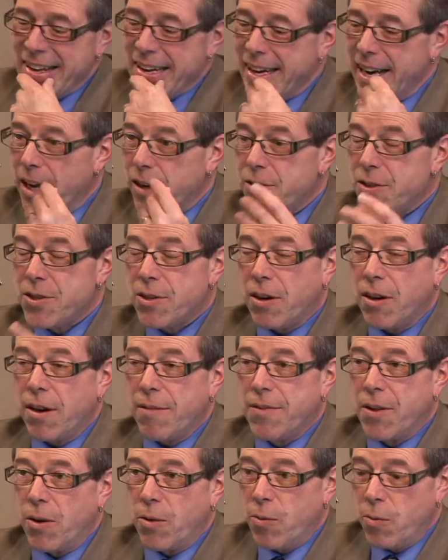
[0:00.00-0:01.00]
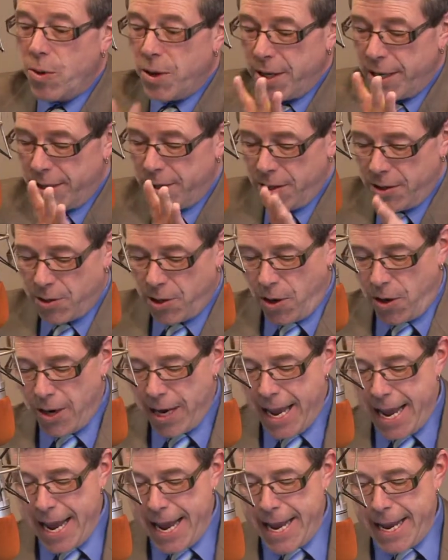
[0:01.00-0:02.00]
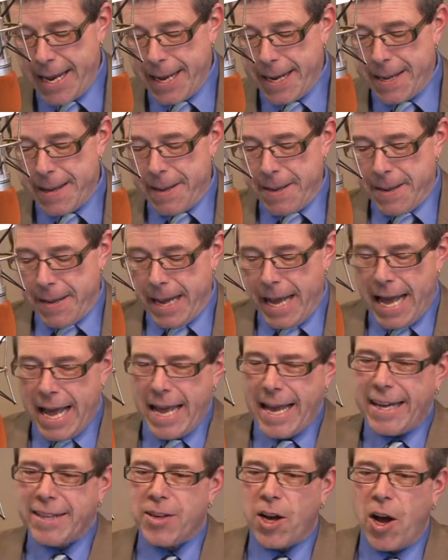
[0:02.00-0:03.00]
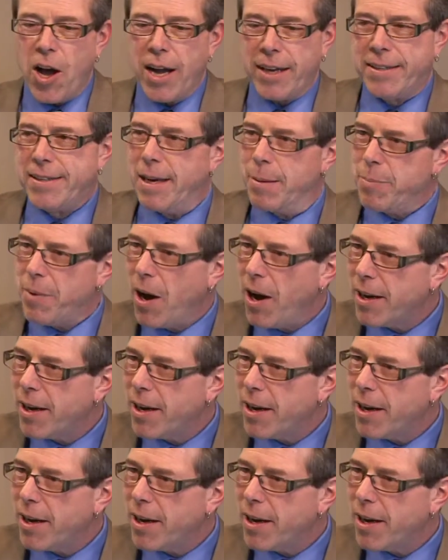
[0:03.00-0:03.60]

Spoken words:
Now, to start off, though, we're going to touch on a hot tip.